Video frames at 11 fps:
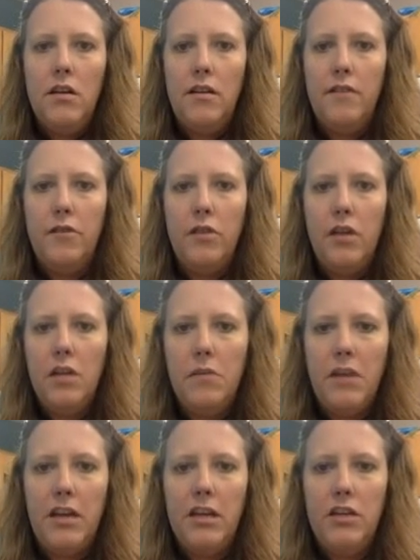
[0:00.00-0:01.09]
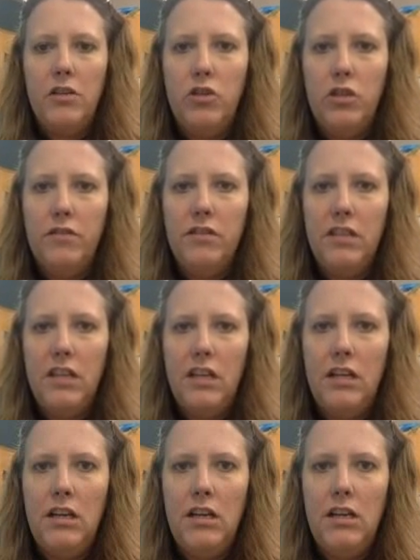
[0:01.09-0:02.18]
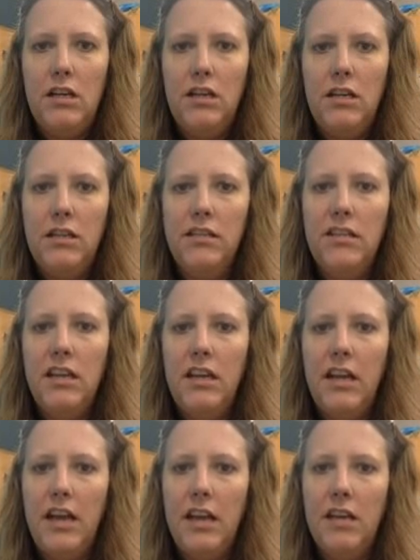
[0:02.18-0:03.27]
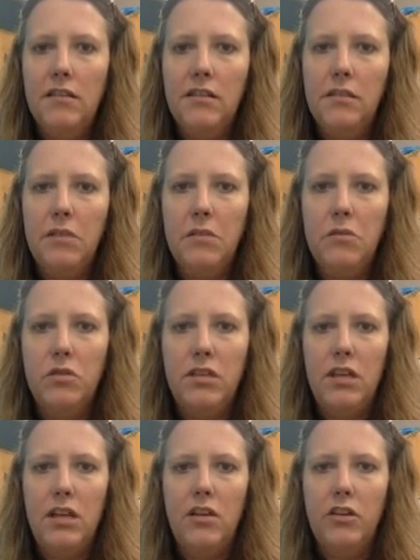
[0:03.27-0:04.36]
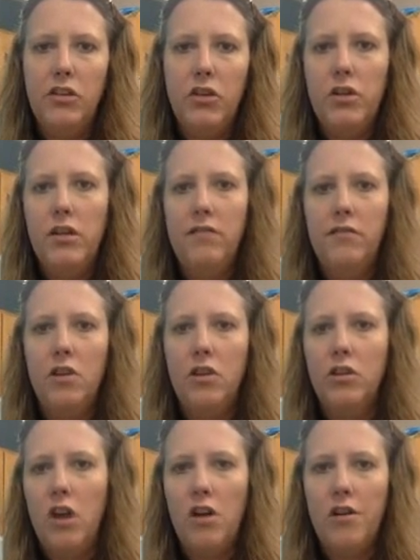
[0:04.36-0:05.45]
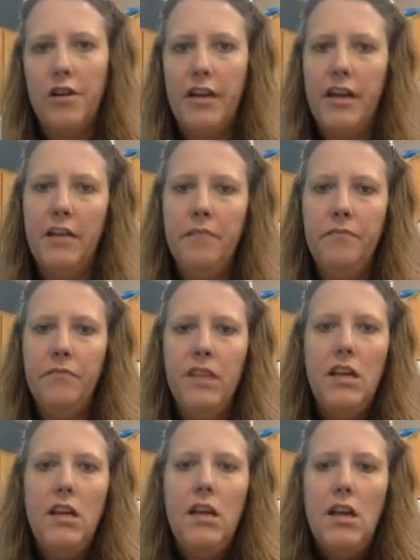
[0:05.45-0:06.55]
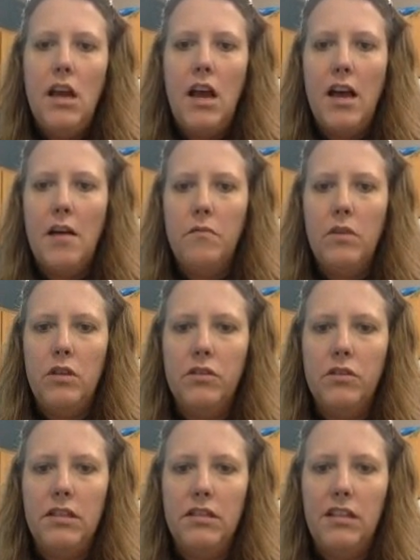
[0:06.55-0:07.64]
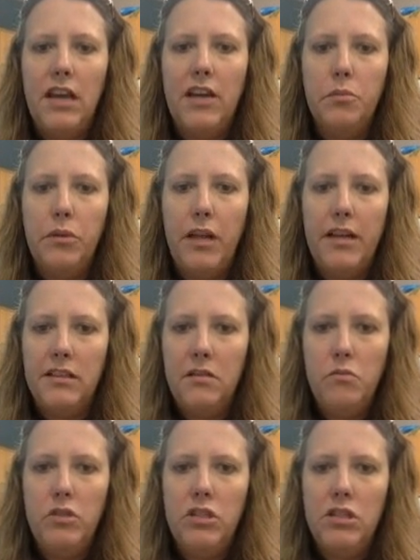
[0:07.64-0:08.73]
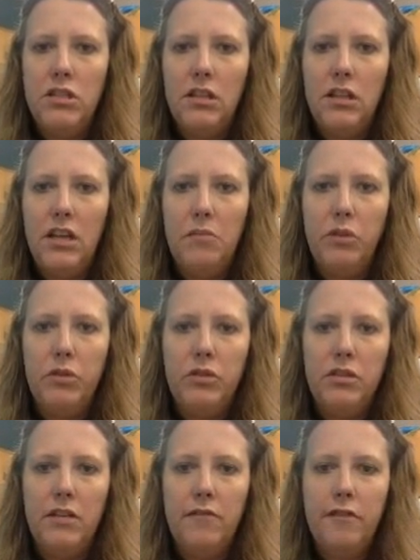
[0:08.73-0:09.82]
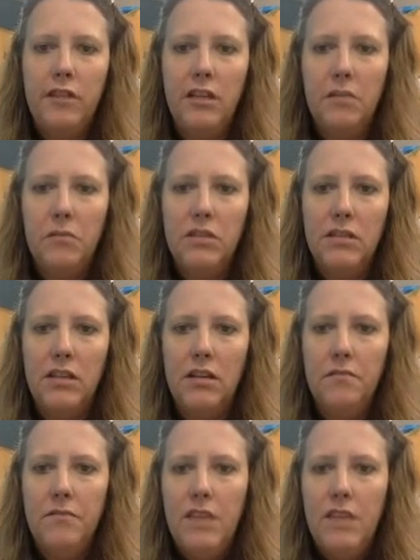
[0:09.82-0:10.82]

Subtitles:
If you thought about it, you should have seen DNA. Sometimes you'll see an alternative called RNA. You'll see cytoplasm, which is the light blue stuff filling up the cell,